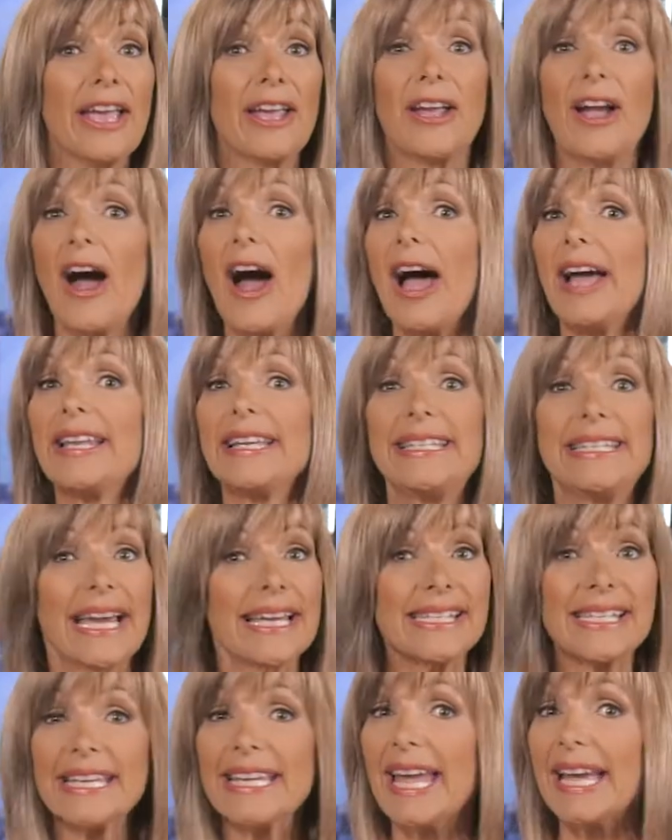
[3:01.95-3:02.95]
God
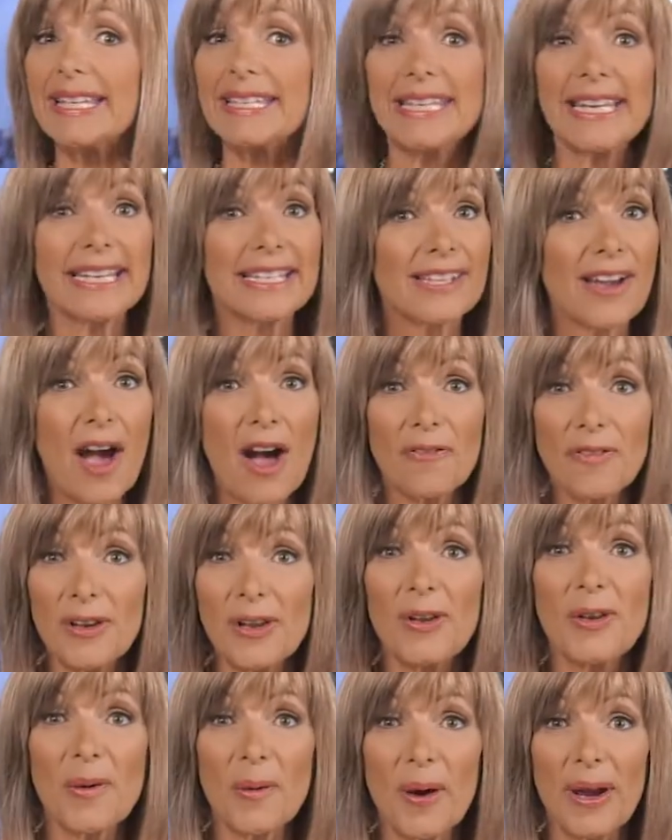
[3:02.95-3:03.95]
doesn't get ticked off and
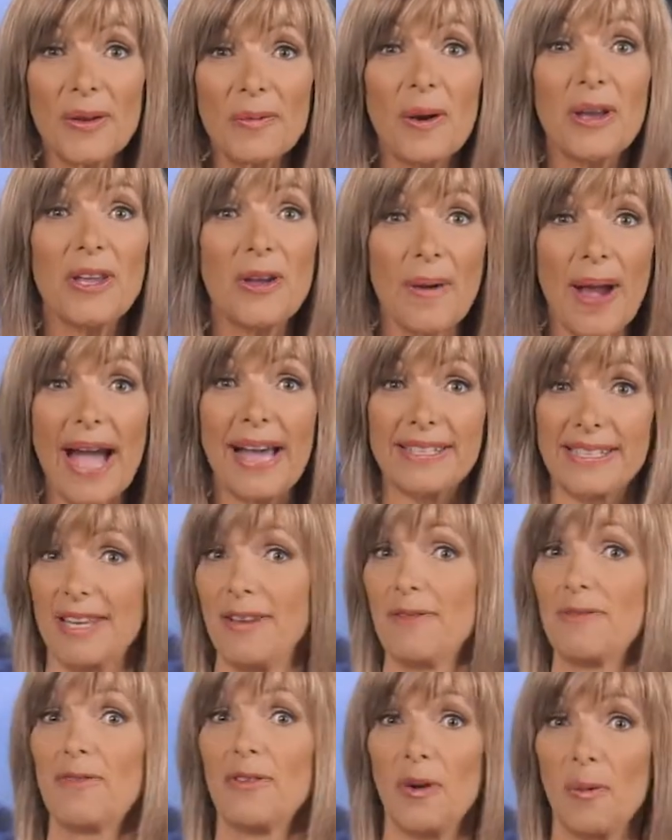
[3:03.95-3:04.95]
annoyed when you ask
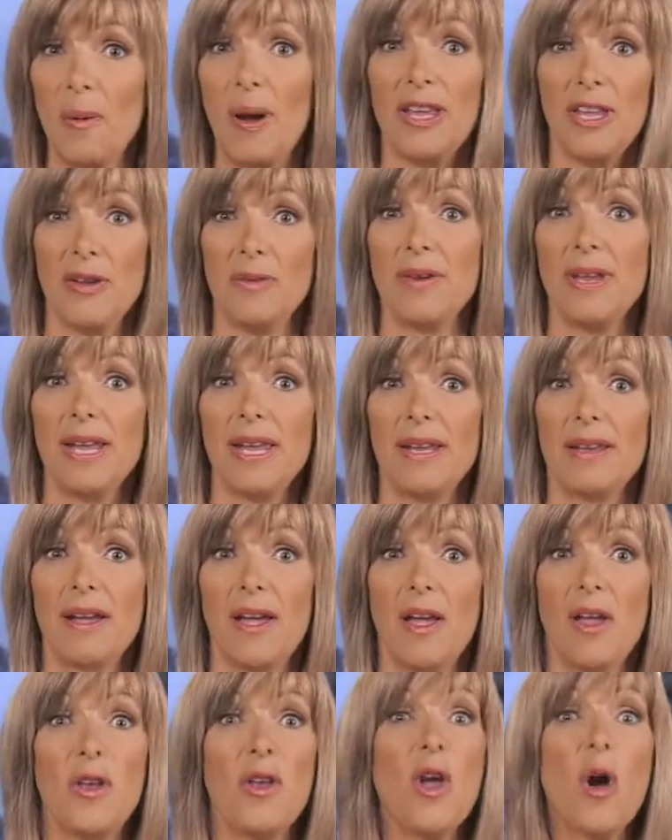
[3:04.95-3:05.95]
him for what you need,
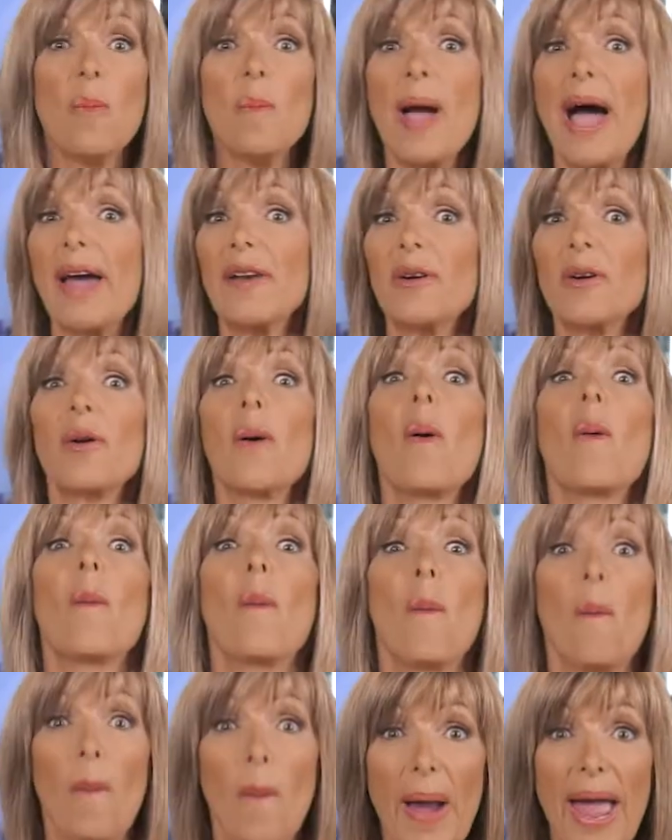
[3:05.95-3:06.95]
no matter
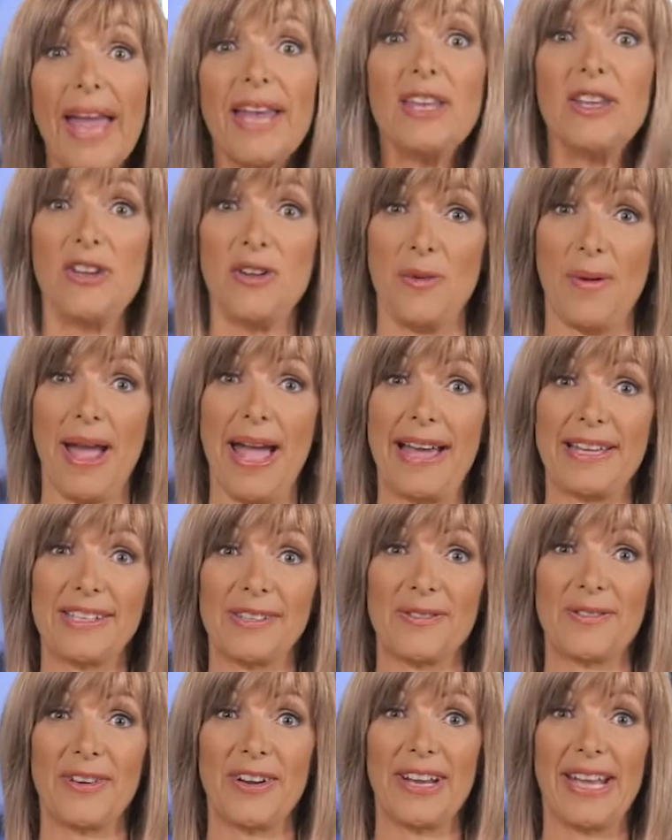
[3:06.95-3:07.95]
when you
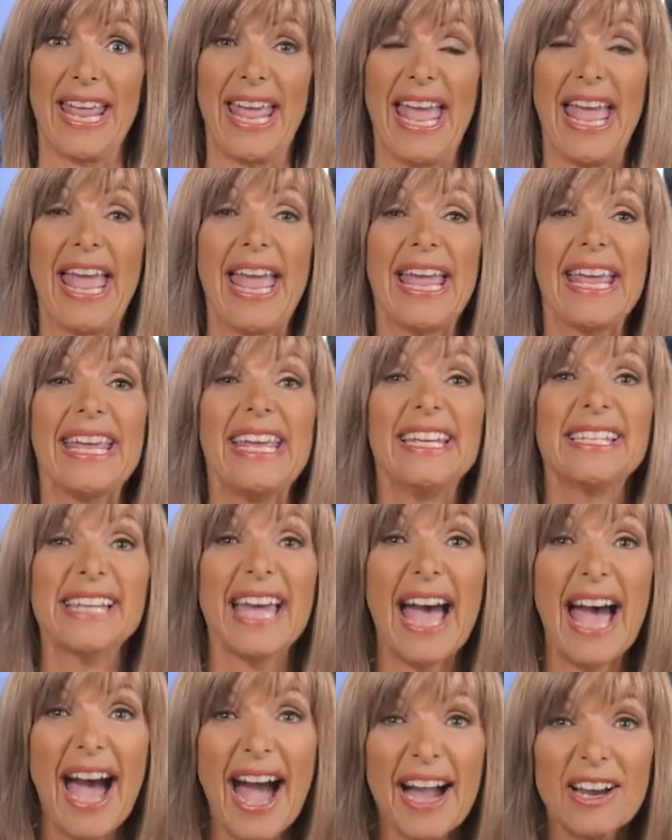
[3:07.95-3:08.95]
ask for it. He's
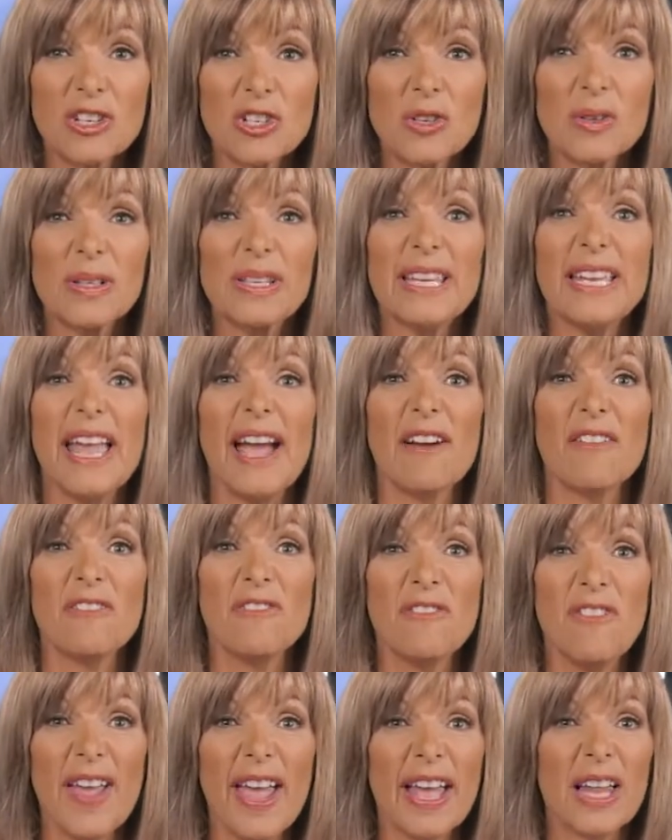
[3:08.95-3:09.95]
actually
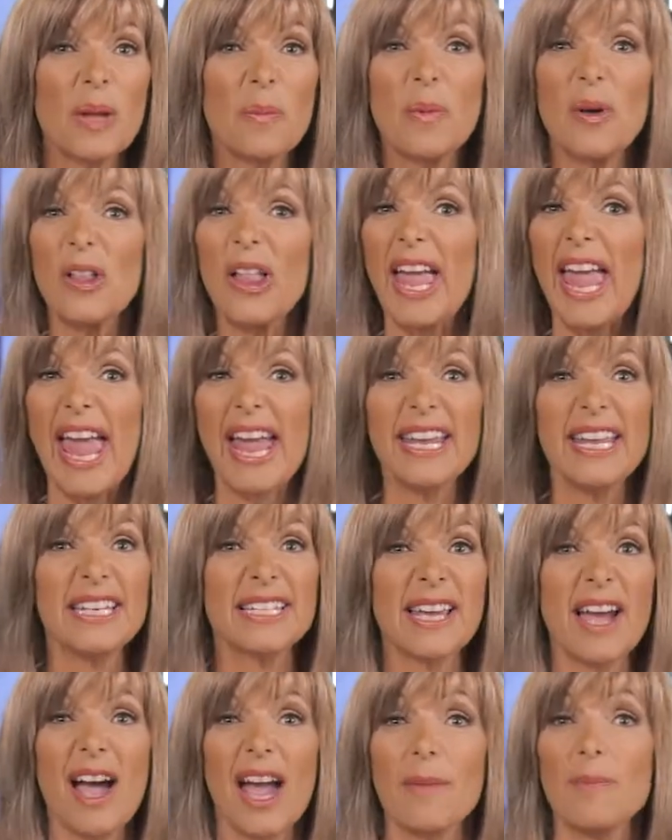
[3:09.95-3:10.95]
available
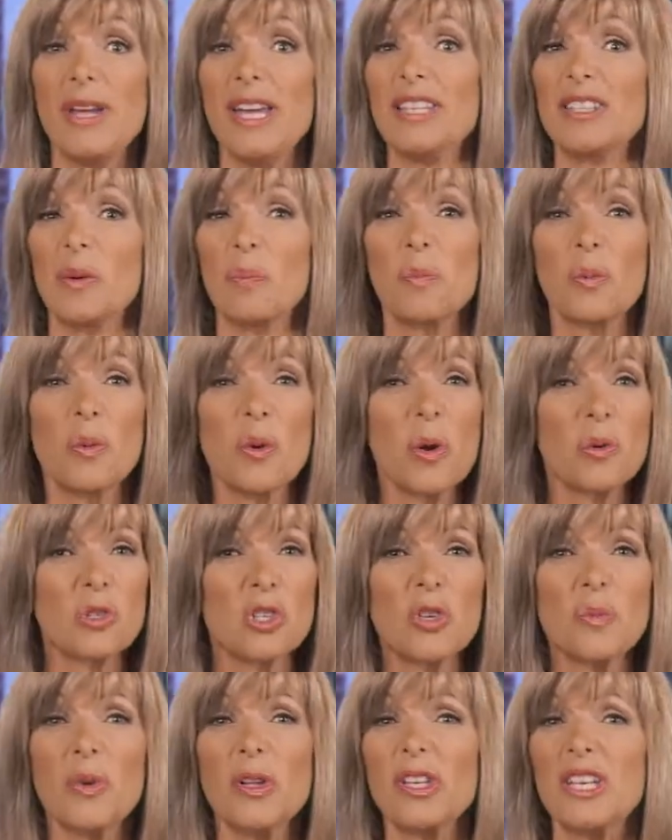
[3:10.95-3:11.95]
anytime. He's
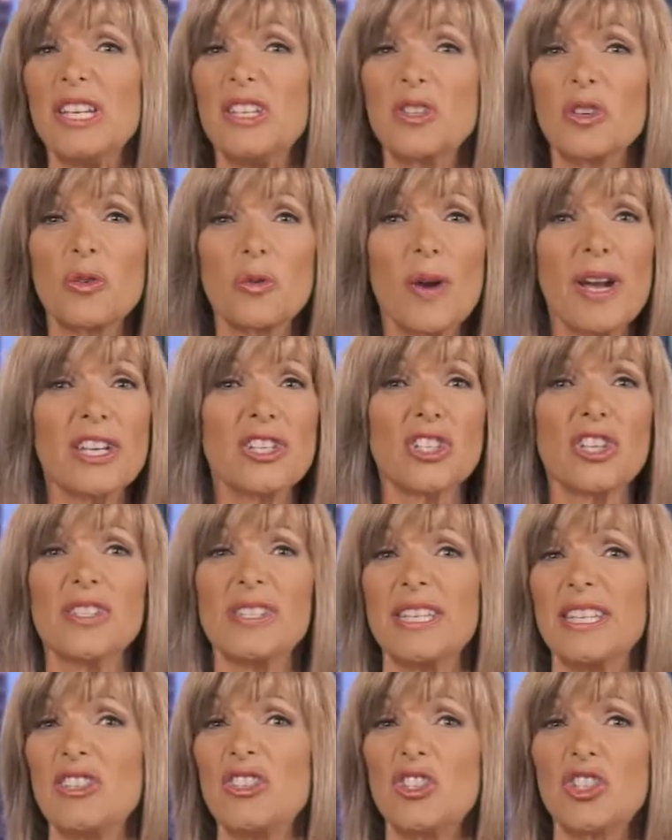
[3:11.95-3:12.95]
approachable, he's
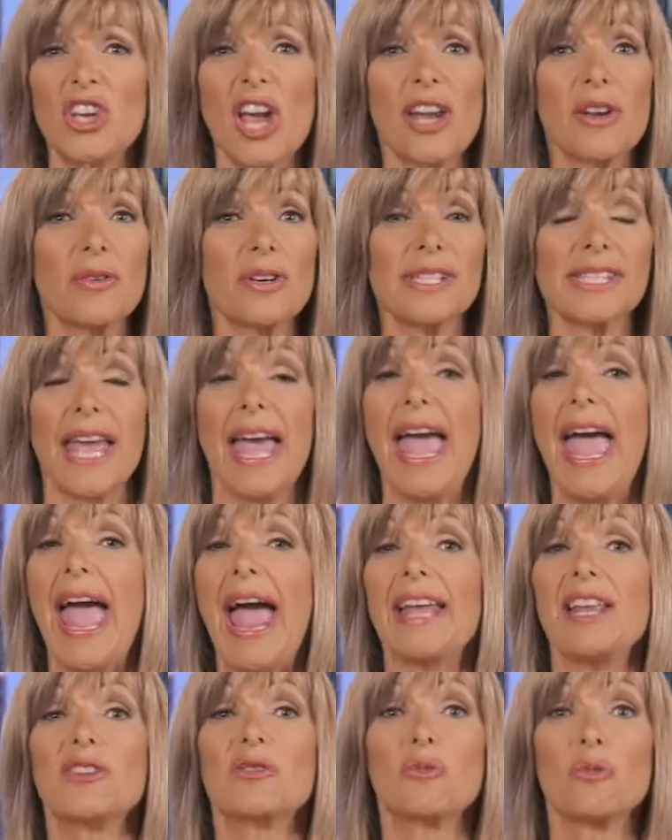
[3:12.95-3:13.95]
gracious, he's generous,
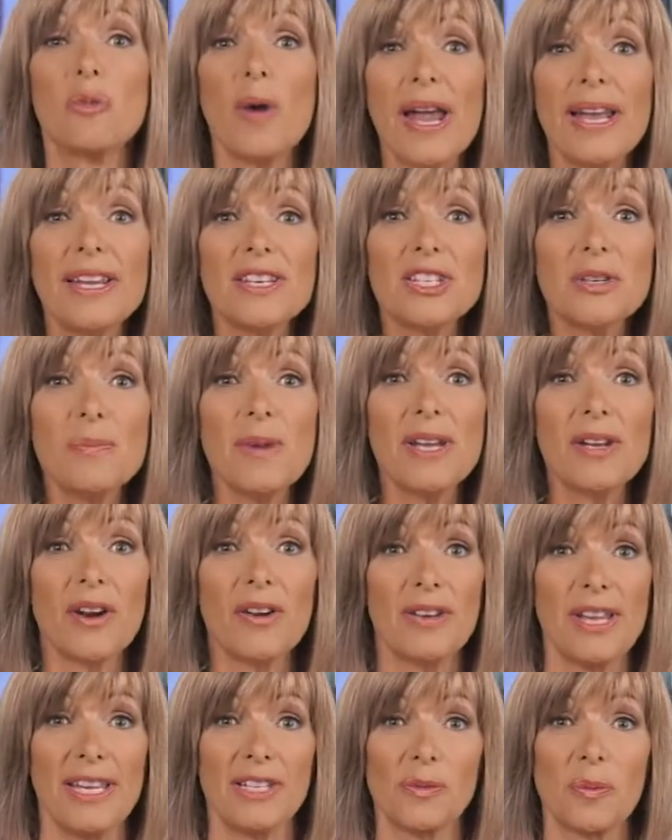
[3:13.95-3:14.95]
and he's ready to meet
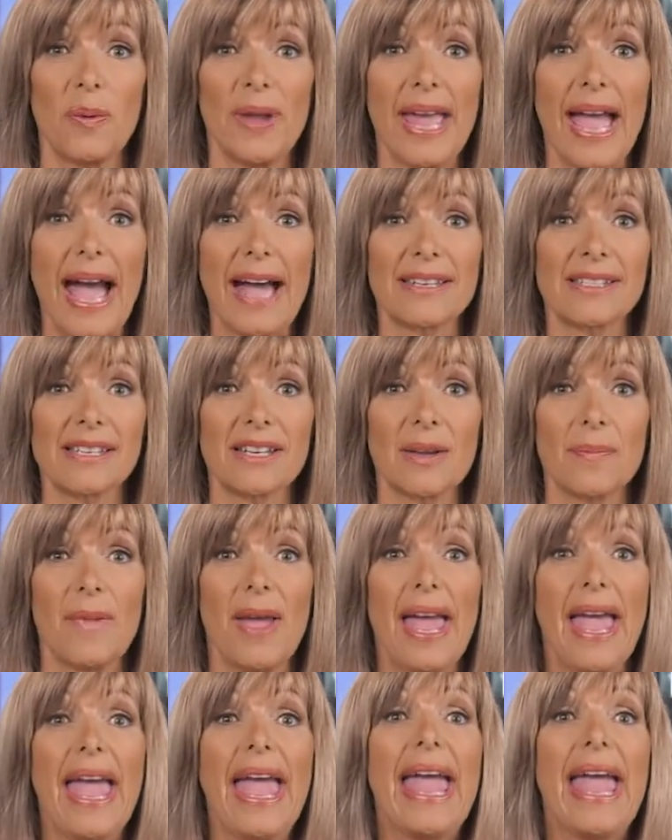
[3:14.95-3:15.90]
our needs when we ask him.